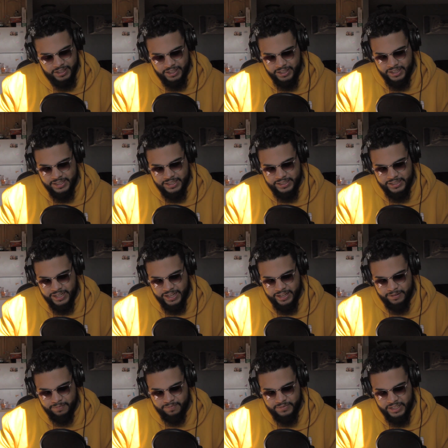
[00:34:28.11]
He's like, damn.
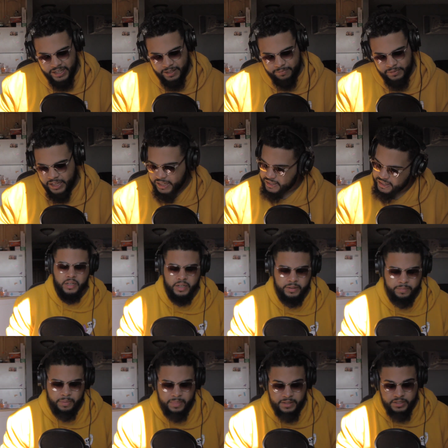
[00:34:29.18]
Yes.
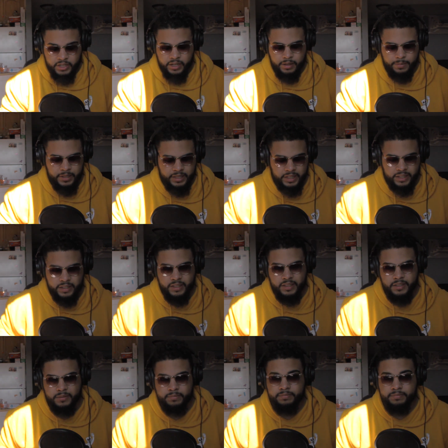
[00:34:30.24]
All right. Sorry about that.